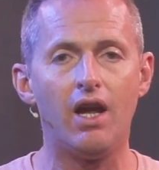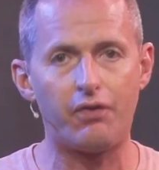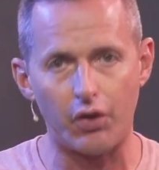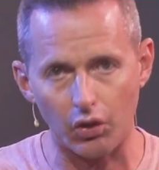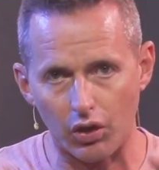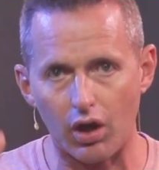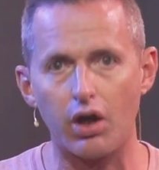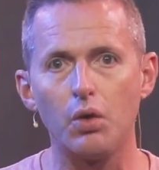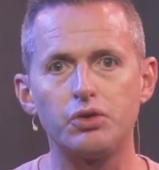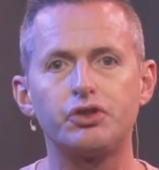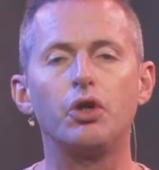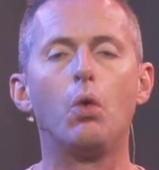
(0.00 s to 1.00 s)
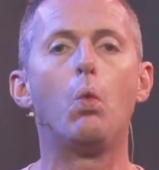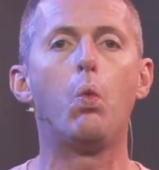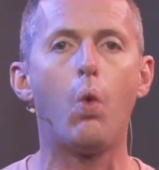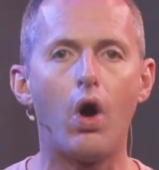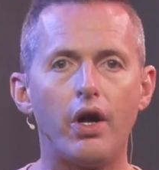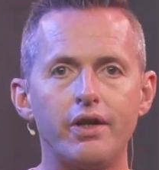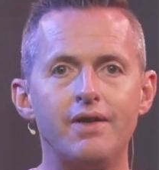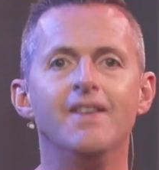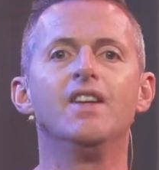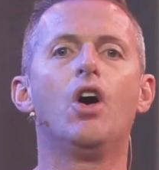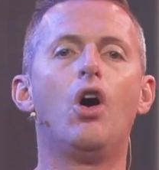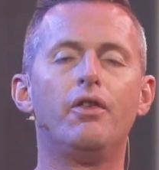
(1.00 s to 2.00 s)
if you're close to one
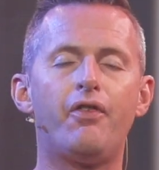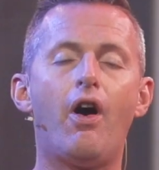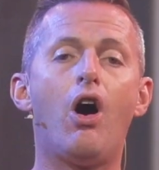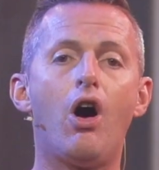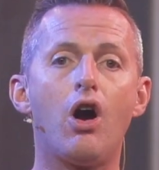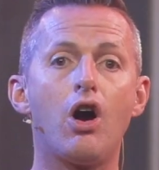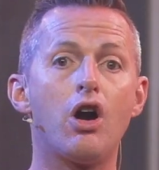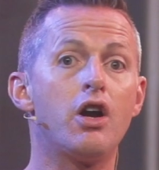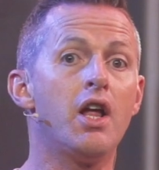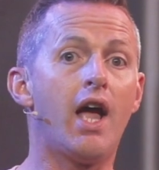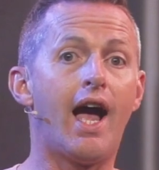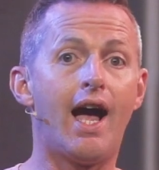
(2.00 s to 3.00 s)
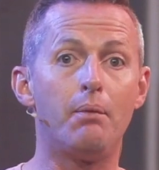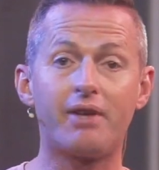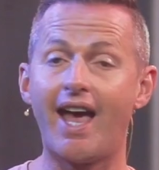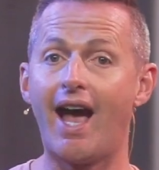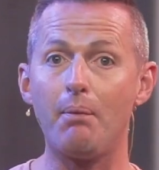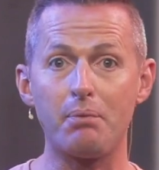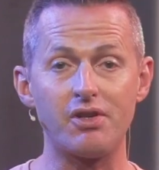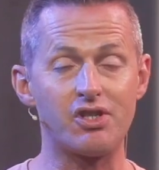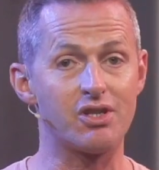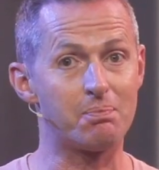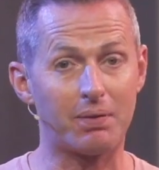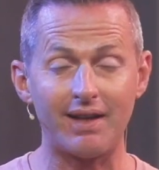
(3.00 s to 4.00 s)
of our um, campuses,